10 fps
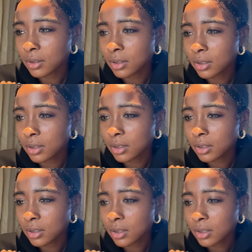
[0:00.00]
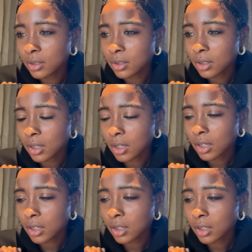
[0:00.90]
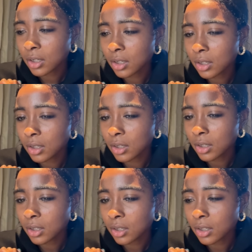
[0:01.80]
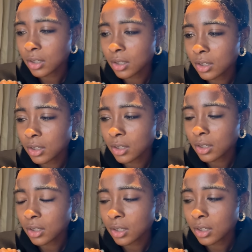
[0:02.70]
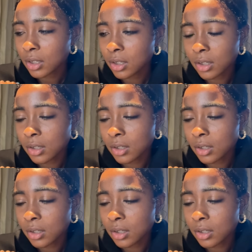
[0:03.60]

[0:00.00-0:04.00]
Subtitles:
(no one is talking)